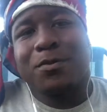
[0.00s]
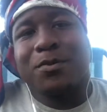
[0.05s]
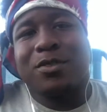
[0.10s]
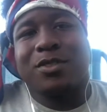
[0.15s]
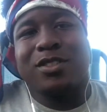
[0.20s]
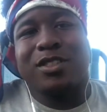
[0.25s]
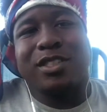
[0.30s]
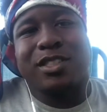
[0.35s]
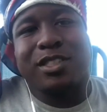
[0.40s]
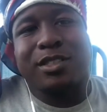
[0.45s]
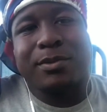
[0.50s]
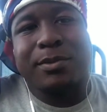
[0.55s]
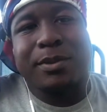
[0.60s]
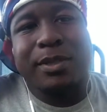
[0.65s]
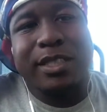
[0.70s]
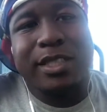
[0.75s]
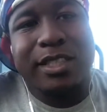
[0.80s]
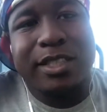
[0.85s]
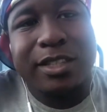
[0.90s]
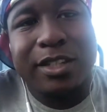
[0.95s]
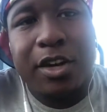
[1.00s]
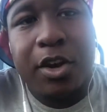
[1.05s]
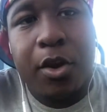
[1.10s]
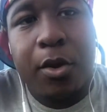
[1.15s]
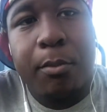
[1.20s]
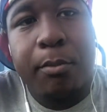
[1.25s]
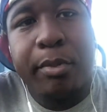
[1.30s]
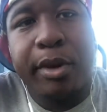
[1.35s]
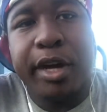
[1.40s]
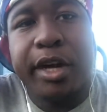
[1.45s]
Yeah, man.
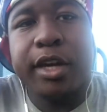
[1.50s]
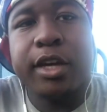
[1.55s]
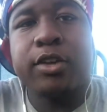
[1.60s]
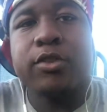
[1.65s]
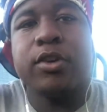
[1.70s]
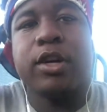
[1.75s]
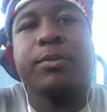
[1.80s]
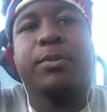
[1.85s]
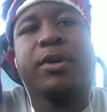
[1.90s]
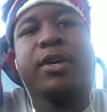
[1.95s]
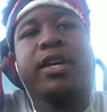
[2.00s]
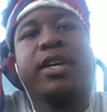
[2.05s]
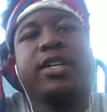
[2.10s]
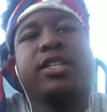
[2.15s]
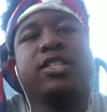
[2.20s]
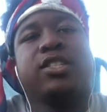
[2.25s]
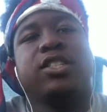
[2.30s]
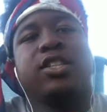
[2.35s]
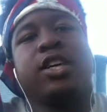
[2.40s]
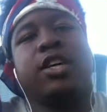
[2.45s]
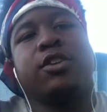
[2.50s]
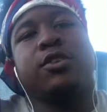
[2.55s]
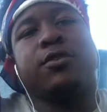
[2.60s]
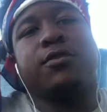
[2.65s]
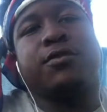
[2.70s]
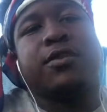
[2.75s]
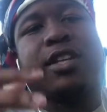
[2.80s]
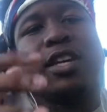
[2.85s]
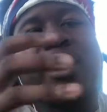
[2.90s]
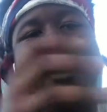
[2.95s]
But anyway, man, it's John No
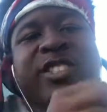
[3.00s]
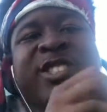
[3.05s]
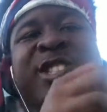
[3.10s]
Flies.